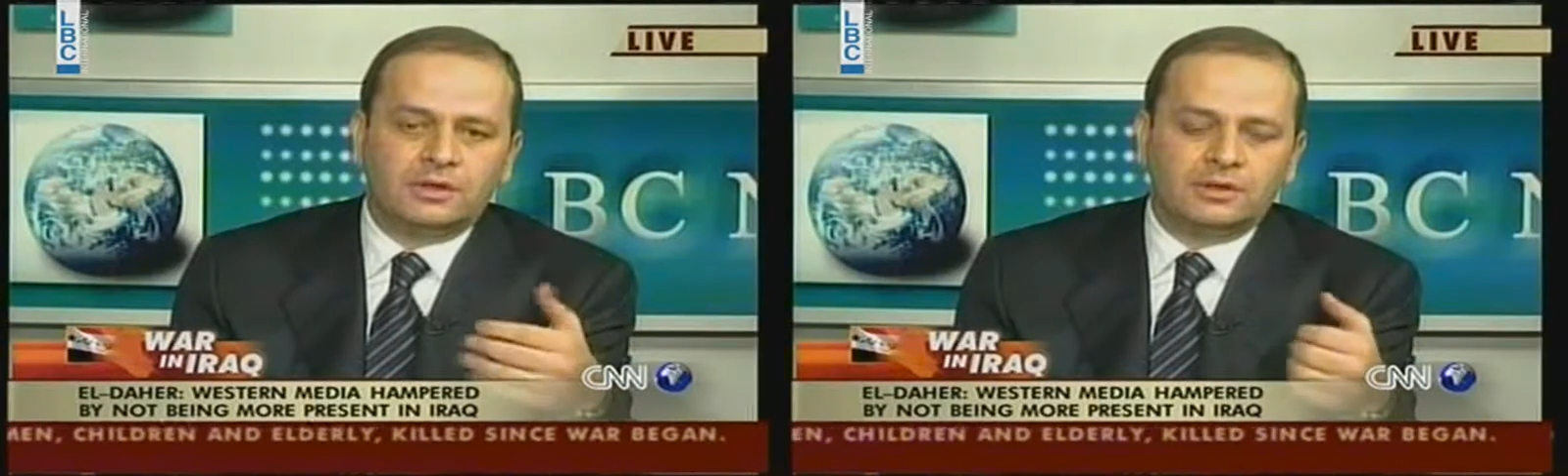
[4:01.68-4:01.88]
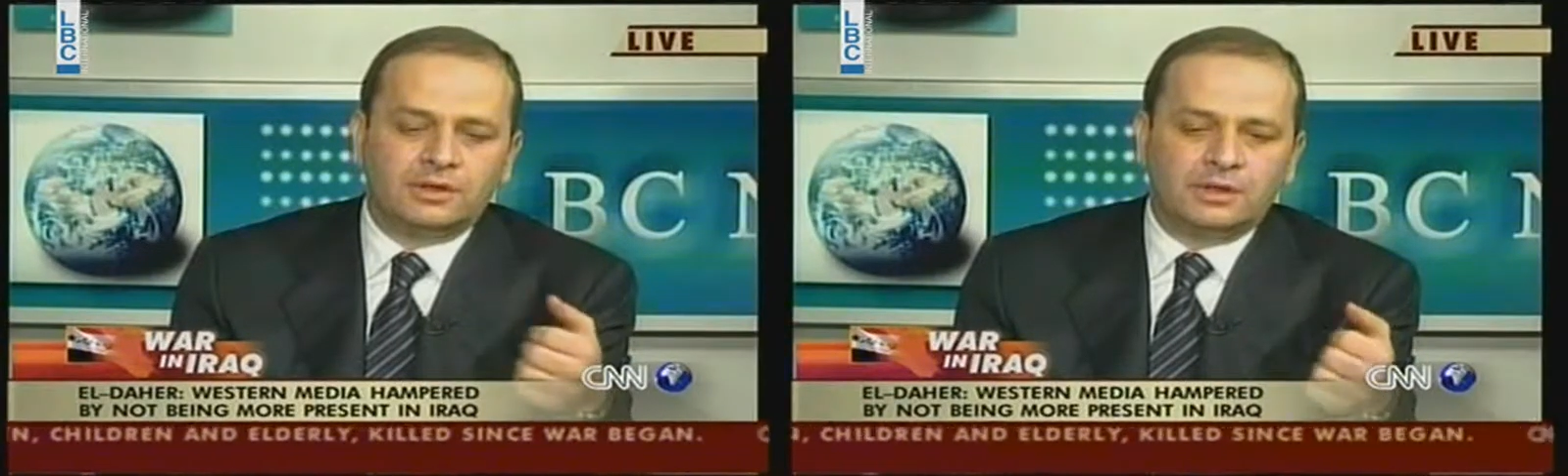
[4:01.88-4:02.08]

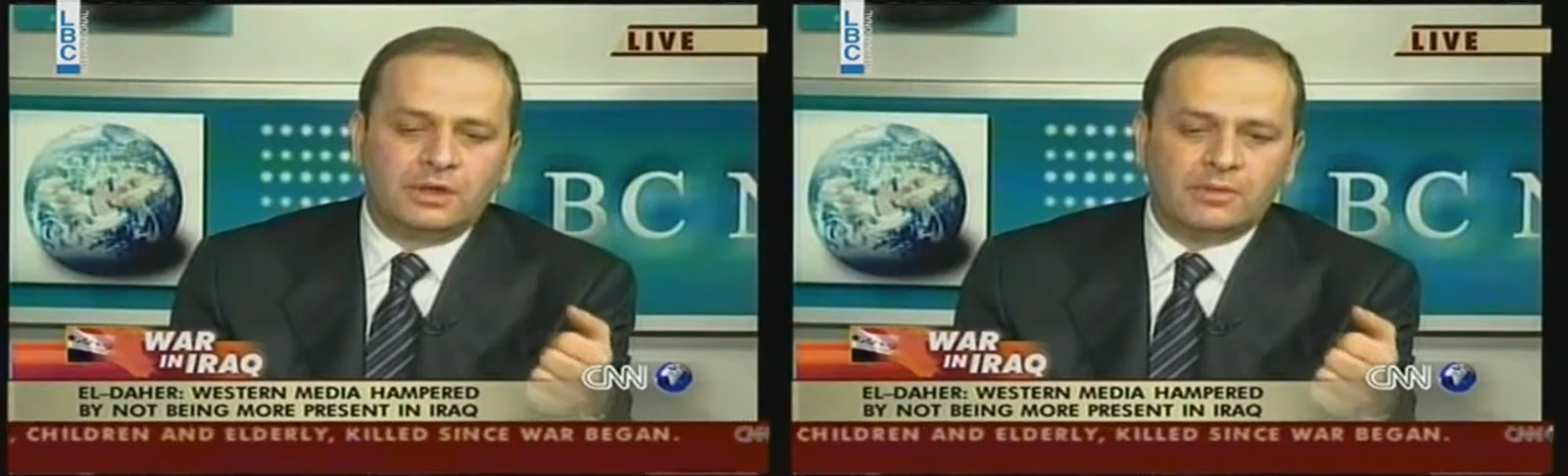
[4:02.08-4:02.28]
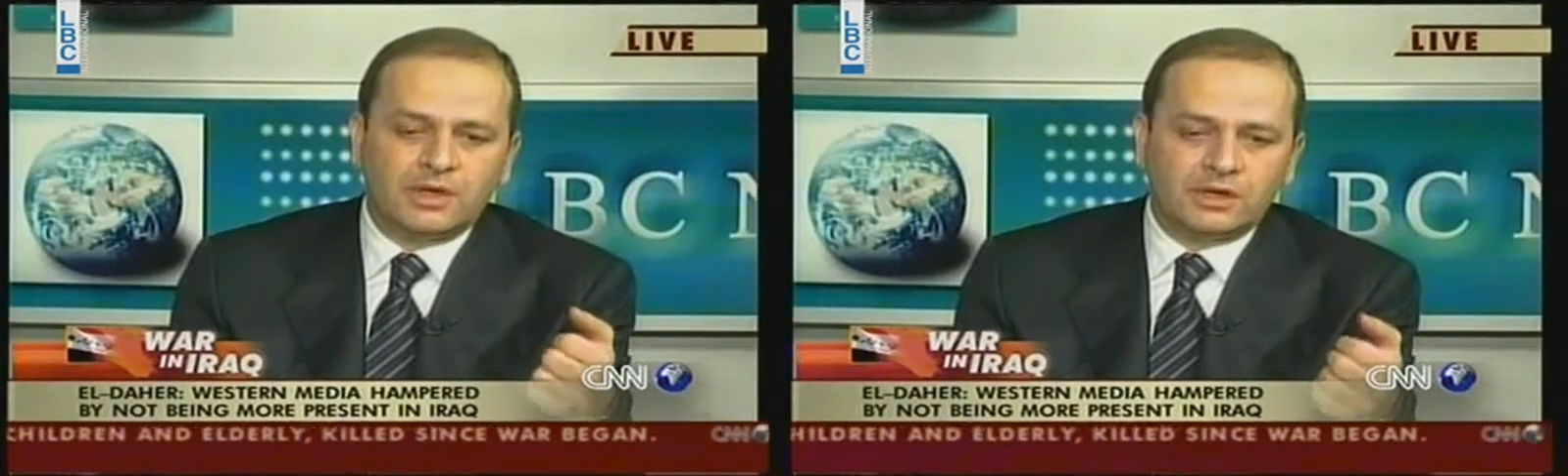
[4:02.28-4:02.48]

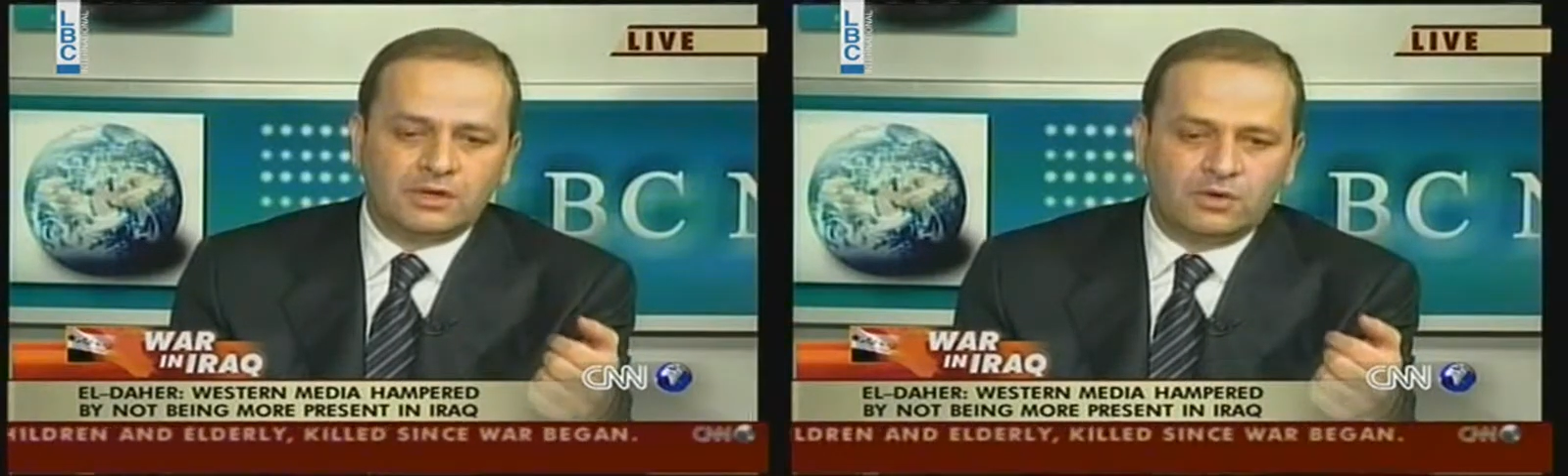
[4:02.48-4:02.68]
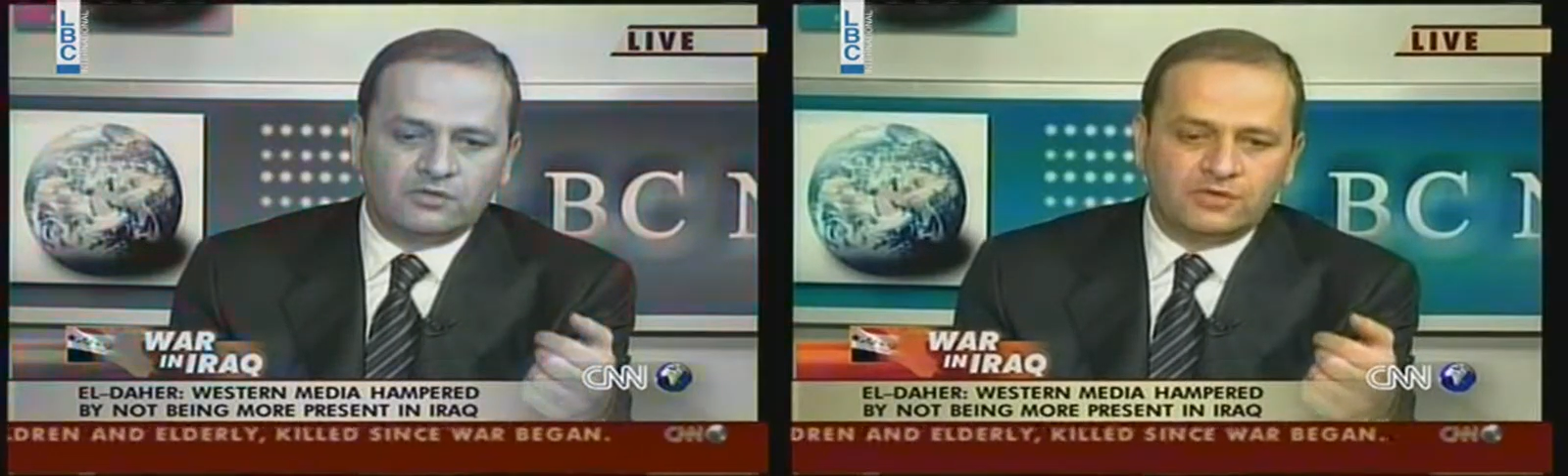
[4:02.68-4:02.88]
the
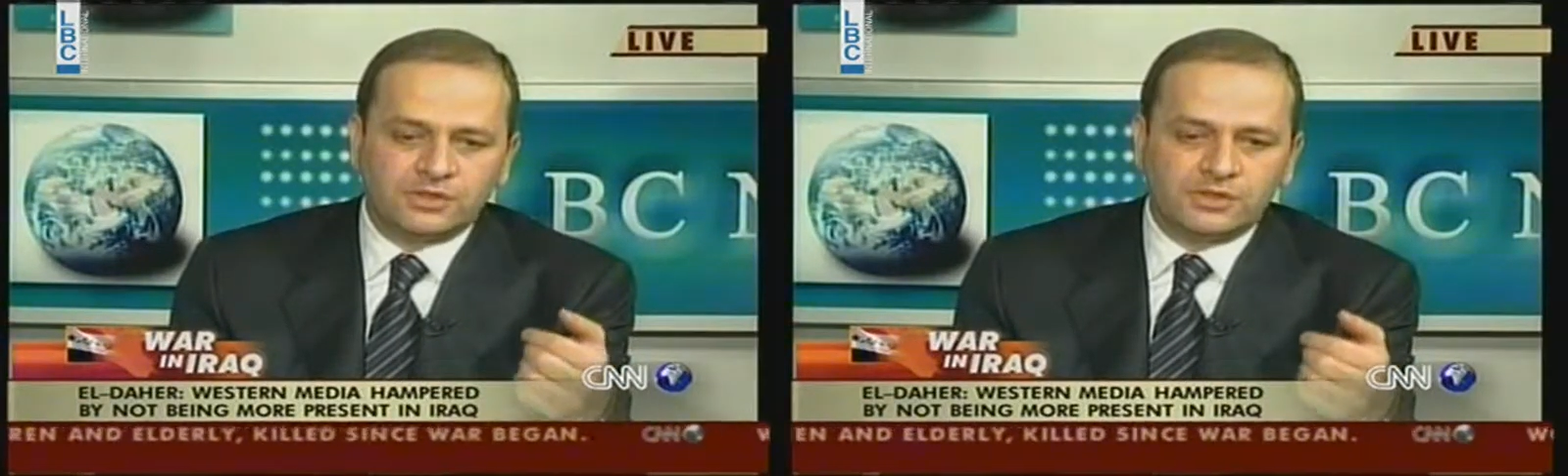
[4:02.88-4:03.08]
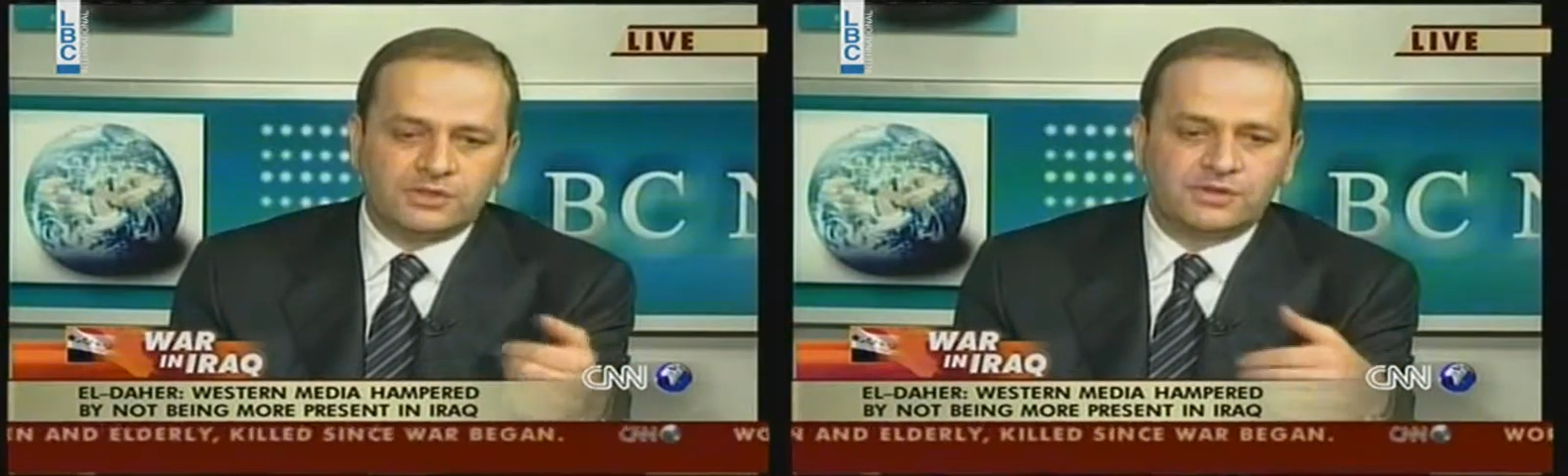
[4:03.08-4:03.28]
American
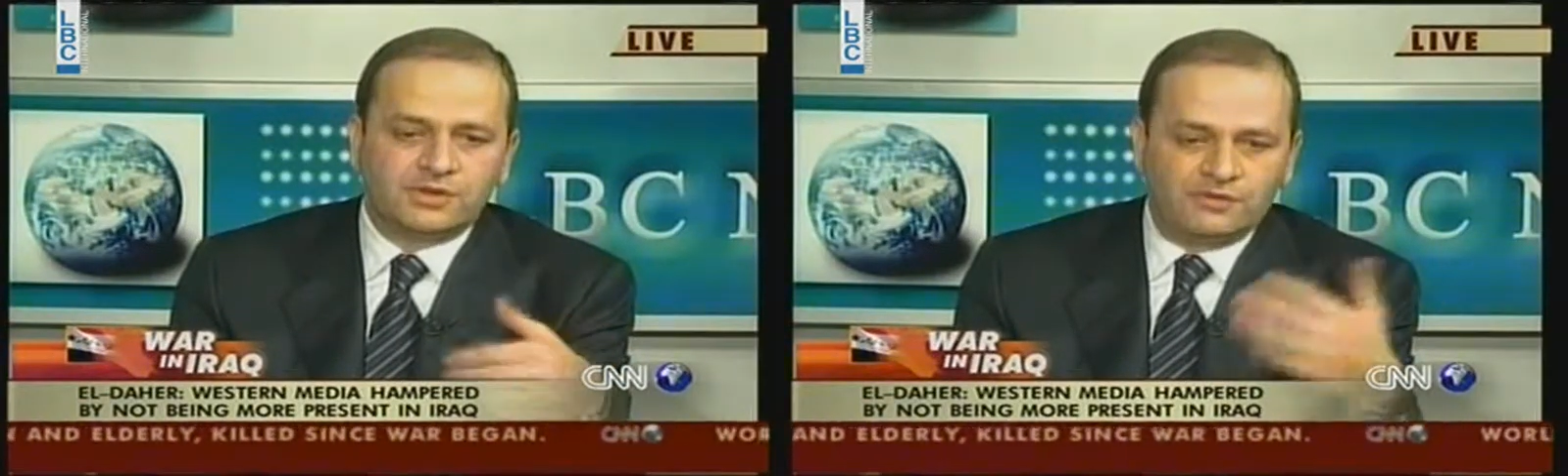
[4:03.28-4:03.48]
officials